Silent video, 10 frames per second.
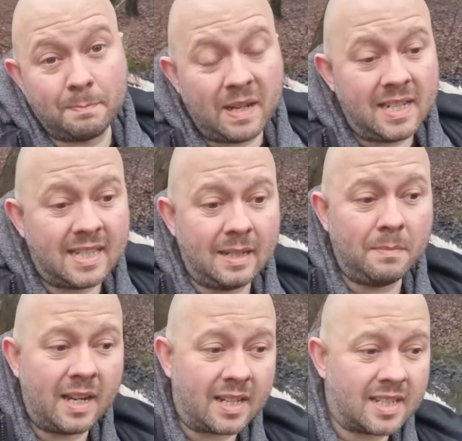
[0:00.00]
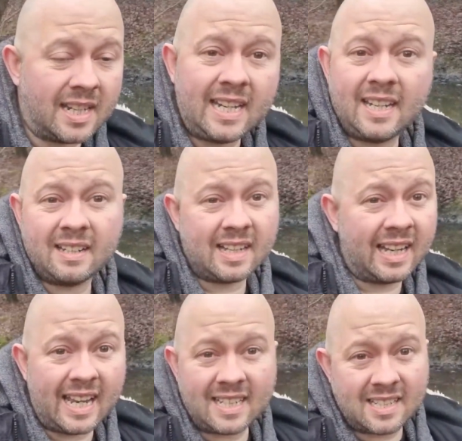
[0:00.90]
beastie mix and he
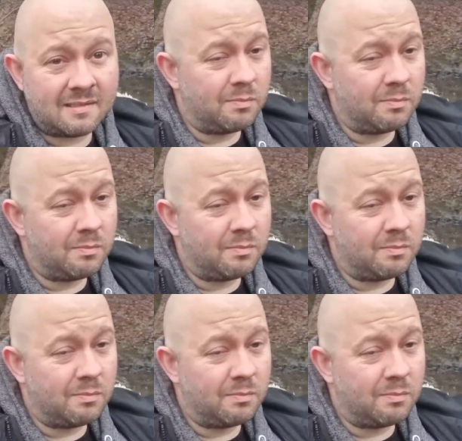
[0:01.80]
collects